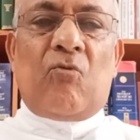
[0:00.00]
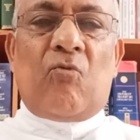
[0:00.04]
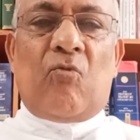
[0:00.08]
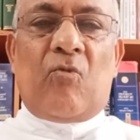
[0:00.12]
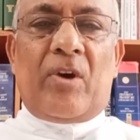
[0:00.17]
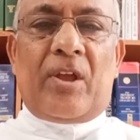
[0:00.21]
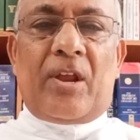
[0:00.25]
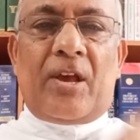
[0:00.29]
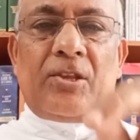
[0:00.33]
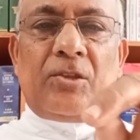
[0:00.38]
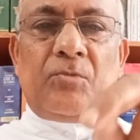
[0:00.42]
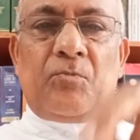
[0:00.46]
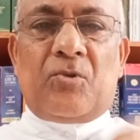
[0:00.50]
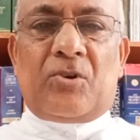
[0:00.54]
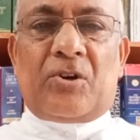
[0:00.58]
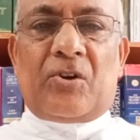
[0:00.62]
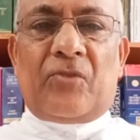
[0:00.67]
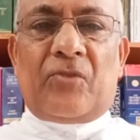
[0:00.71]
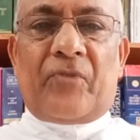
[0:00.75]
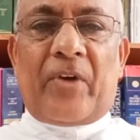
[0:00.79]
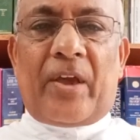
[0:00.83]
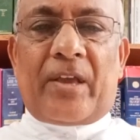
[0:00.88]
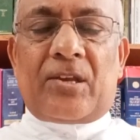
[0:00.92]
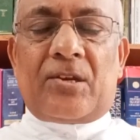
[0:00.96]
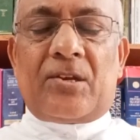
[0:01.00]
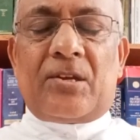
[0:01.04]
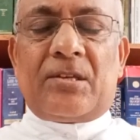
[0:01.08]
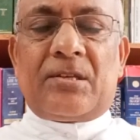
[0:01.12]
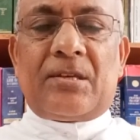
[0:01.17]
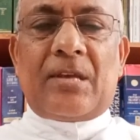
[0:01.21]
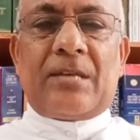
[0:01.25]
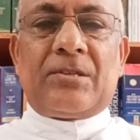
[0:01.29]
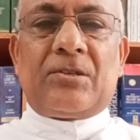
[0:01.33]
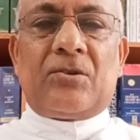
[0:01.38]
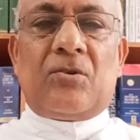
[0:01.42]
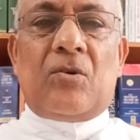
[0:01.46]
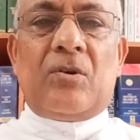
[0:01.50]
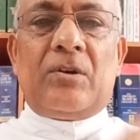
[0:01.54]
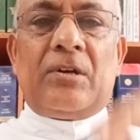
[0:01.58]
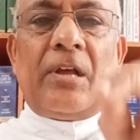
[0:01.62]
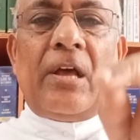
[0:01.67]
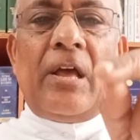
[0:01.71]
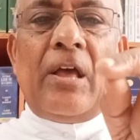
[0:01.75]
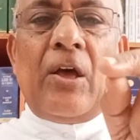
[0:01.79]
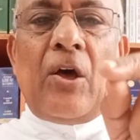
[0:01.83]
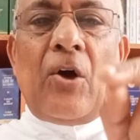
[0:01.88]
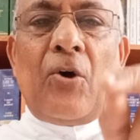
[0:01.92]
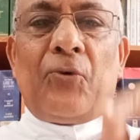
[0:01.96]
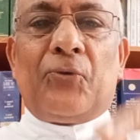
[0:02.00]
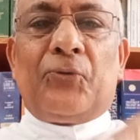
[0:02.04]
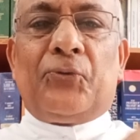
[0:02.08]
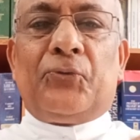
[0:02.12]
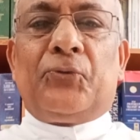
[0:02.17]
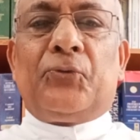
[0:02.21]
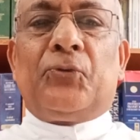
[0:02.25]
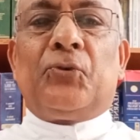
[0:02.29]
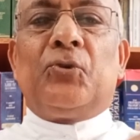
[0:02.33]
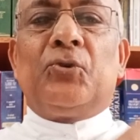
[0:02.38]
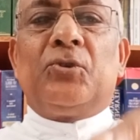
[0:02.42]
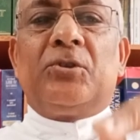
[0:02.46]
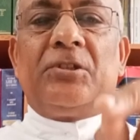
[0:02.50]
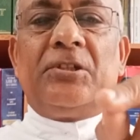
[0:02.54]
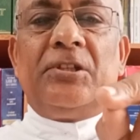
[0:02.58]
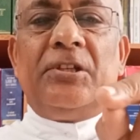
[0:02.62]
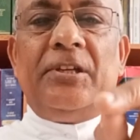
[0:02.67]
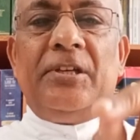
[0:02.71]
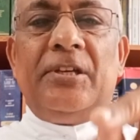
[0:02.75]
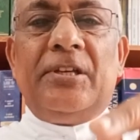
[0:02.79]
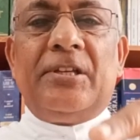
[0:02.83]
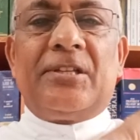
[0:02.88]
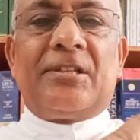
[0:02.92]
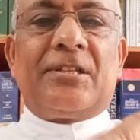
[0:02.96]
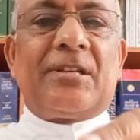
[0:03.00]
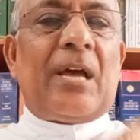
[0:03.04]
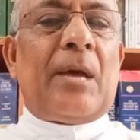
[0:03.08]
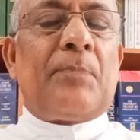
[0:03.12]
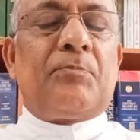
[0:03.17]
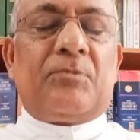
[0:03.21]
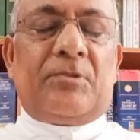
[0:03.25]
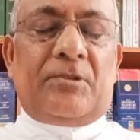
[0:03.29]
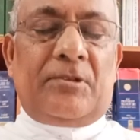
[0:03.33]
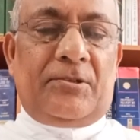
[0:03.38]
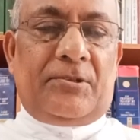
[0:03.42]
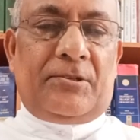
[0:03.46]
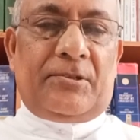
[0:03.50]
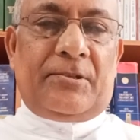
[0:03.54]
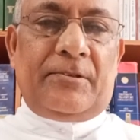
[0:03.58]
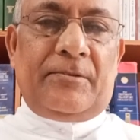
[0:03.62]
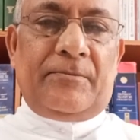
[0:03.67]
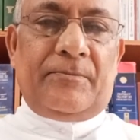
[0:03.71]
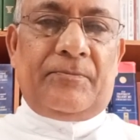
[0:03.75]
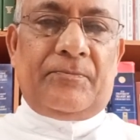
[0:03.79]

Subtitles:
whereas the book of Exodus has got 40 chapters.